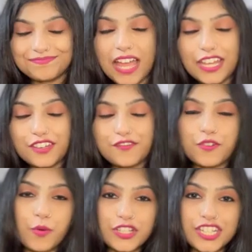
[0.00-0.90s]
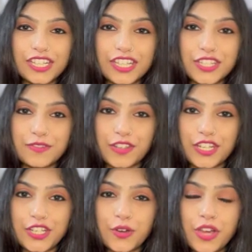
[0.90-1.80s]
Thank you for watching this
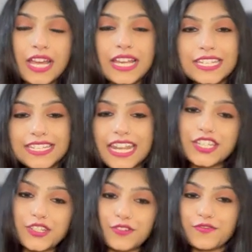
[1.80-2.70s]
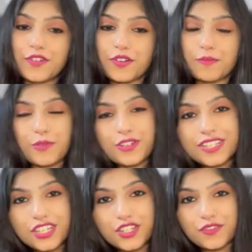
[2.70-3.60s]
video. Stay tuned for more
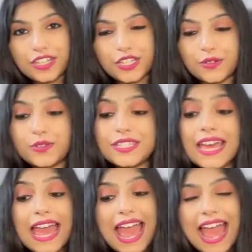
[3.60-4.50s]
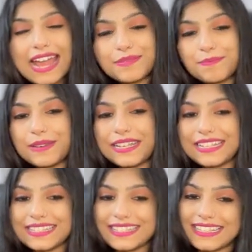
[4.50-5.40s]
such videos, and
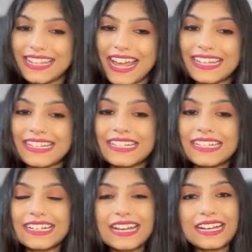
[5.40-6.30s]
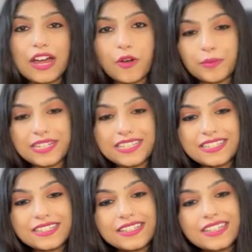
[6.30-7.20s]
please like, comment,
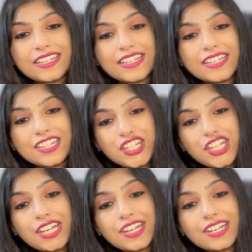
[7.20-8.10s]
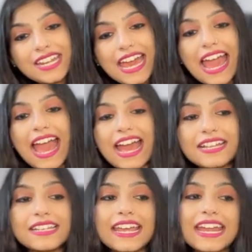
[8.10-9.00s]
share
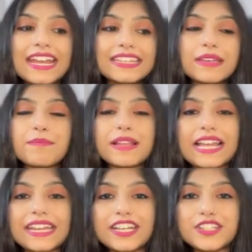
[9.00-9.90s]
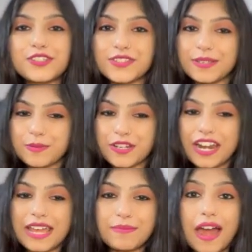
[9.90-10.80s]
and hit the bell icon to
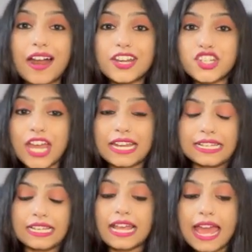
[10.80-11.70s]
subscribe our channel.